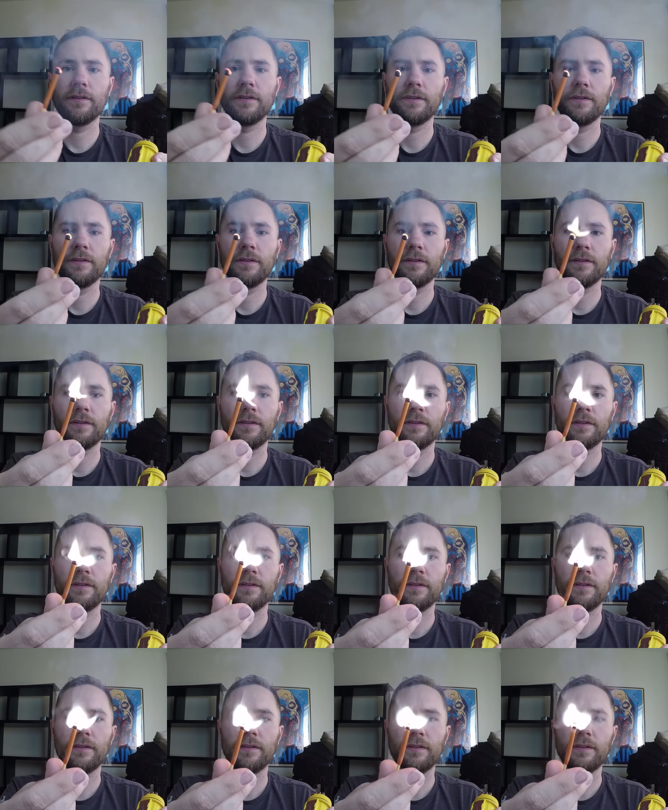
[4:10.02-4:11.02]

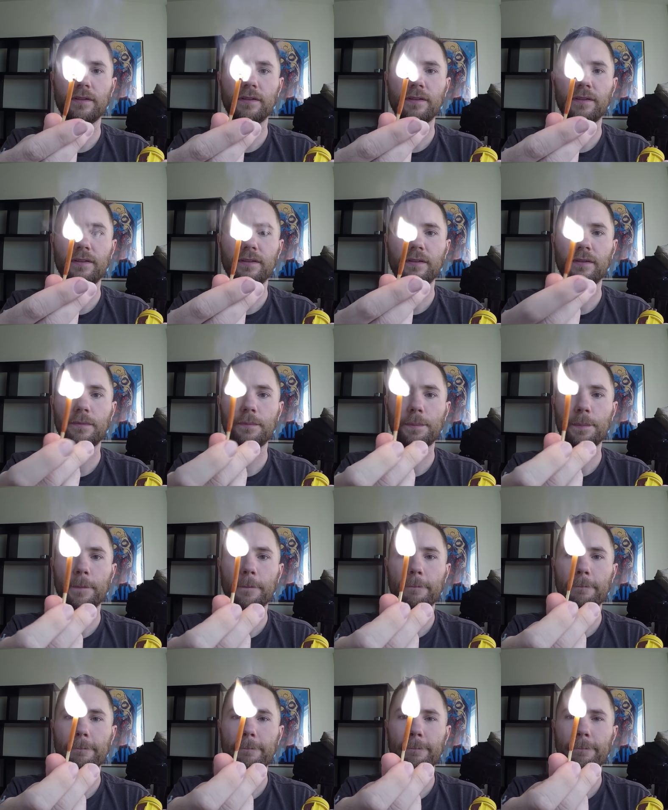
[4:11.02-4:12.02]

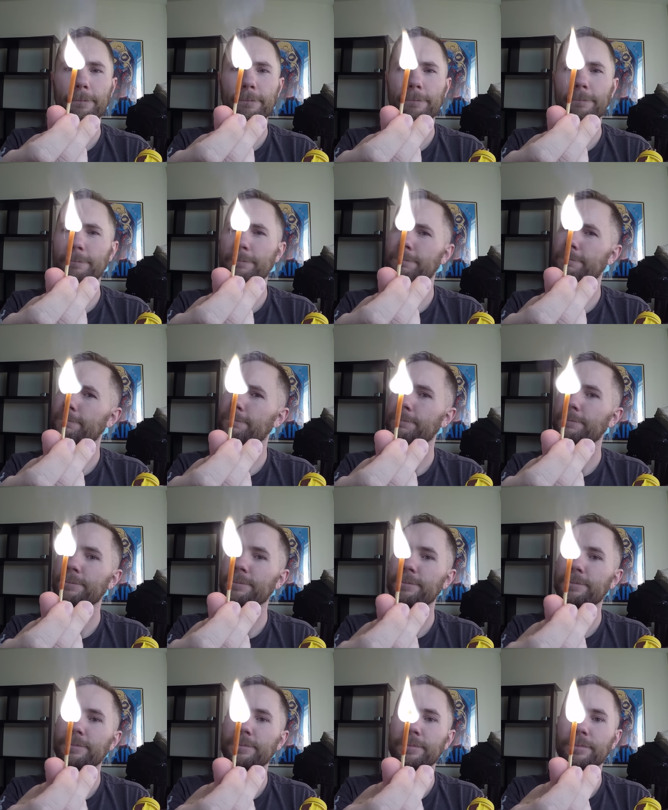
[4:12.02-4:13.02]

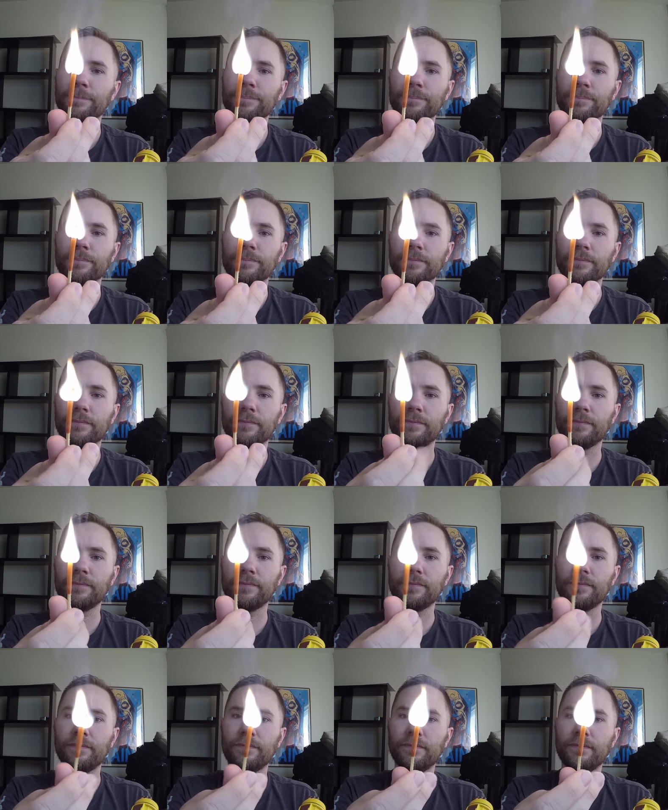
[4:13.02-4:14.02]

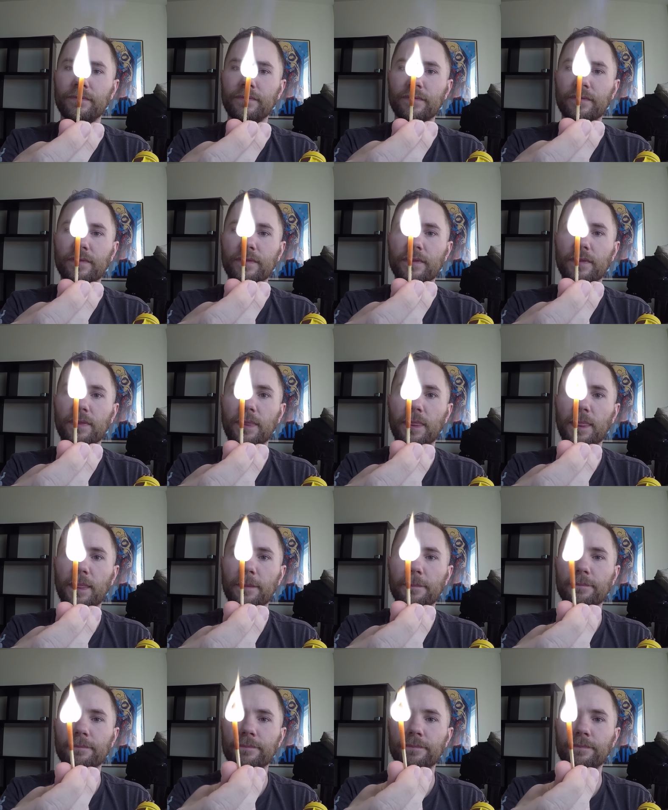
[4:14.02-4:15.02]
No one is speaking in this clip.